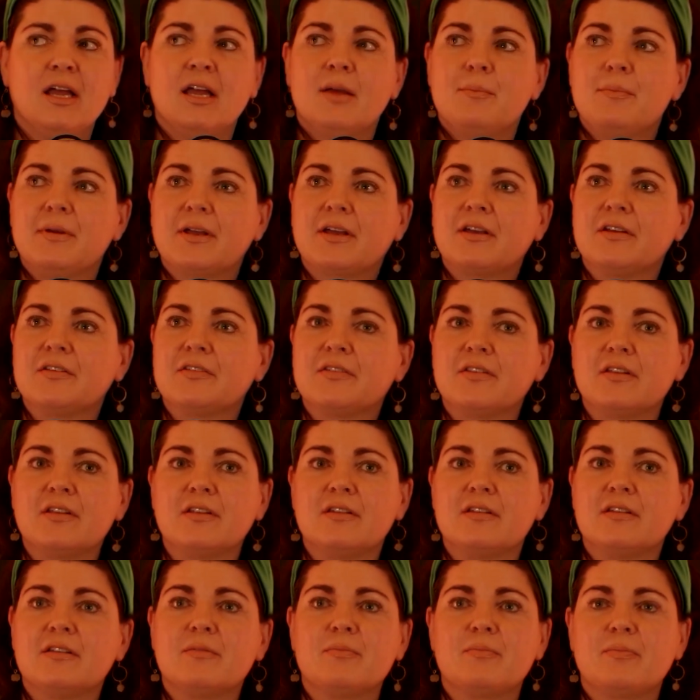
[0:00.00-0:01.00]
because
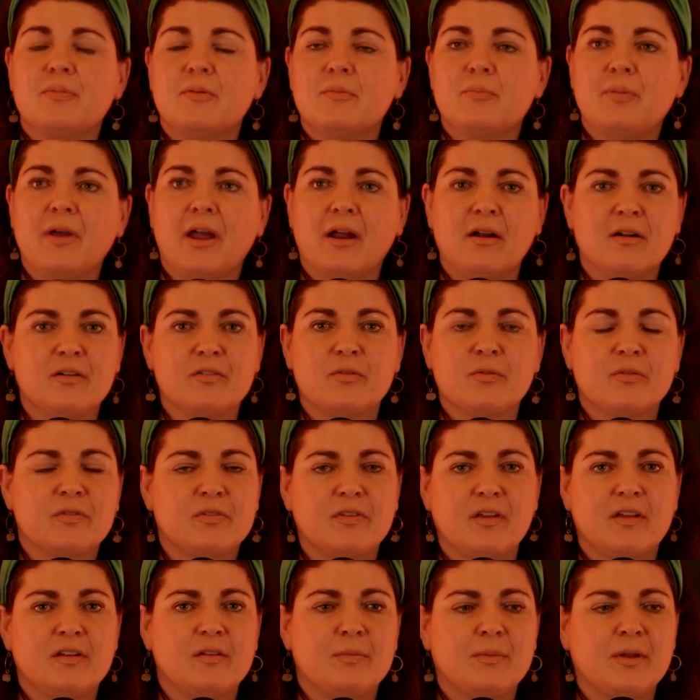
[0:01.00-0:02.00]
parents will
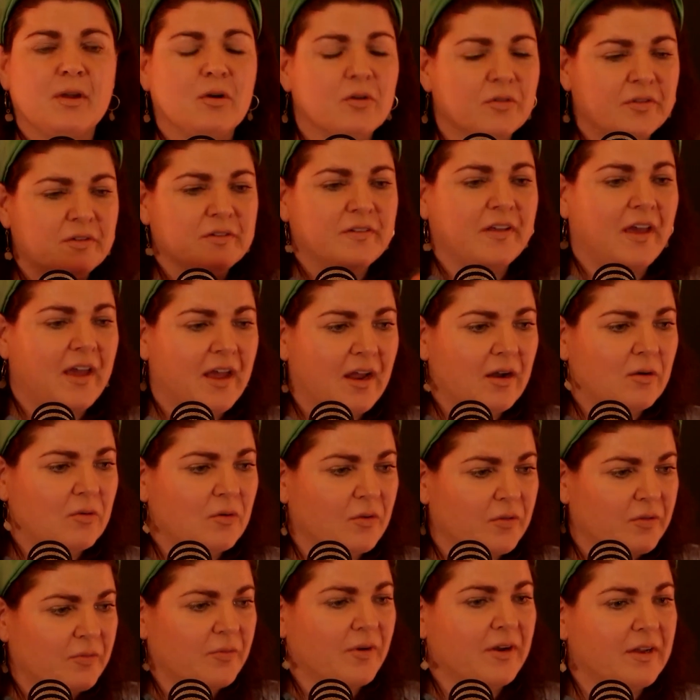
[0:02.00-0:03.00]
say to me, oh, the DARE or
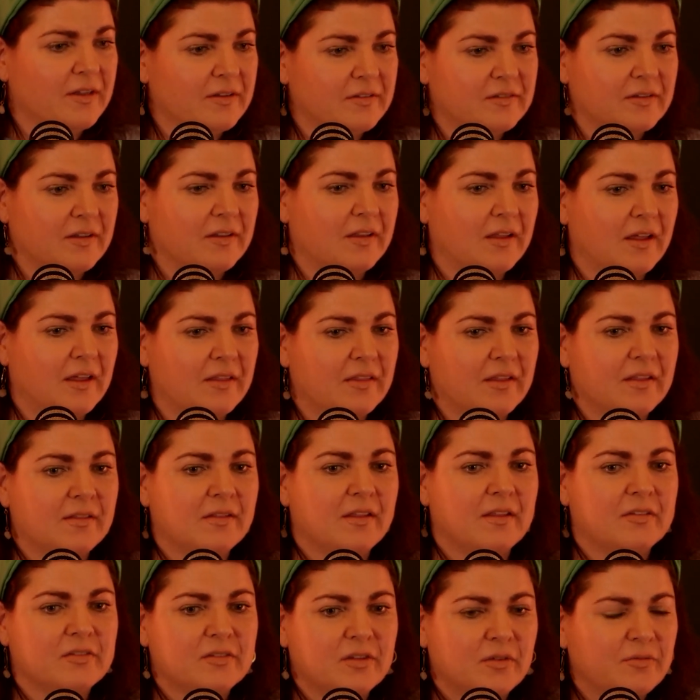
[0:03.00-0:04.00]
the race, and then
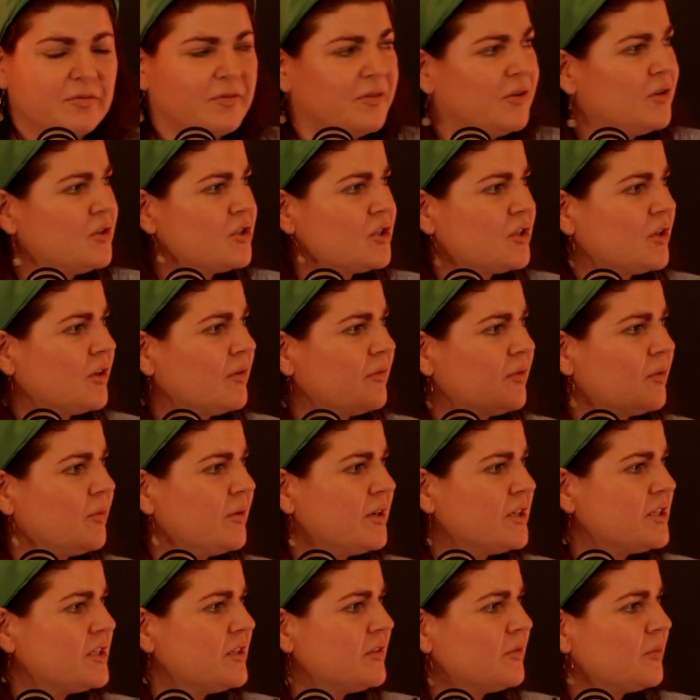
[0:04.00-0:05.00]
there's confusion over
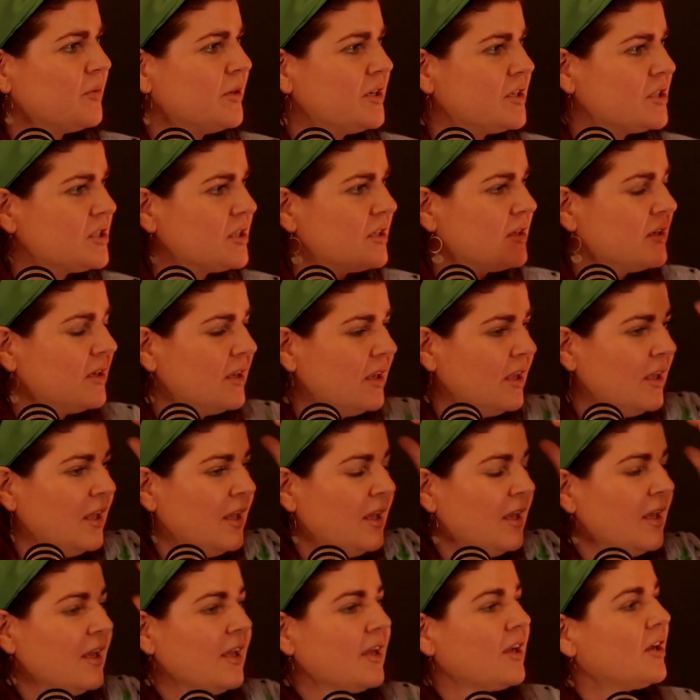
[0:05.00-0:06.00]
which is which. And
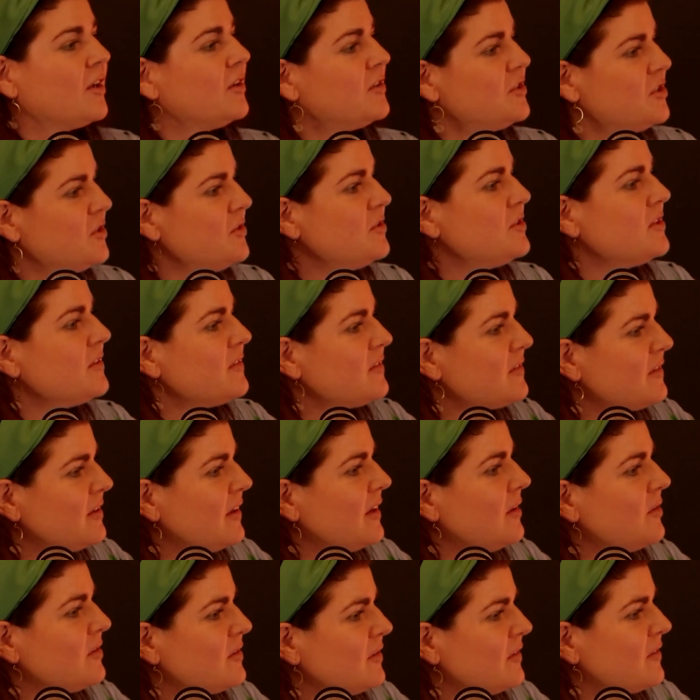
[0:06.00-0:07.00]
could you just
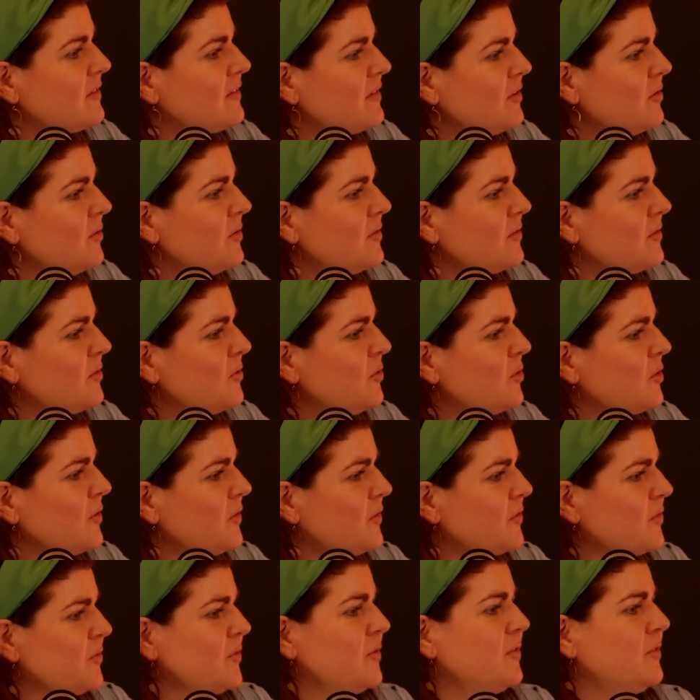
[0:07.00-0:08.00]
talk us
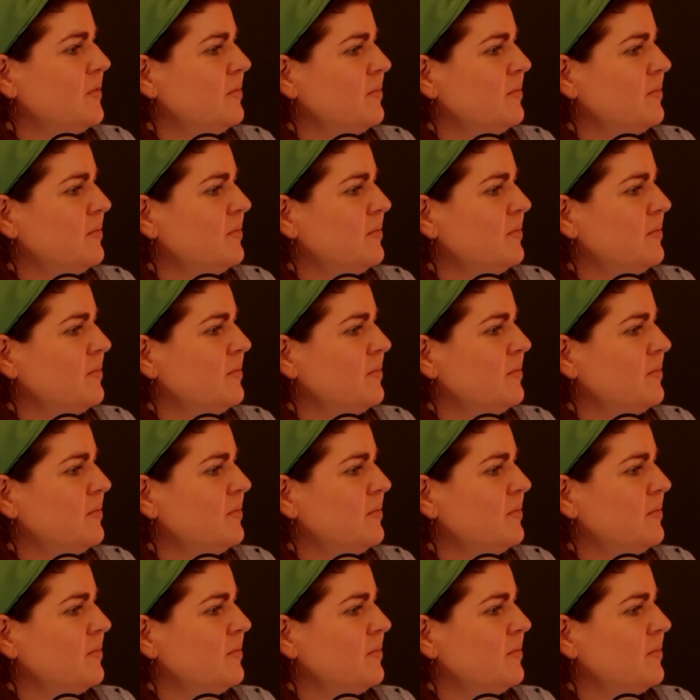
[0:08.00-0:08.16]
through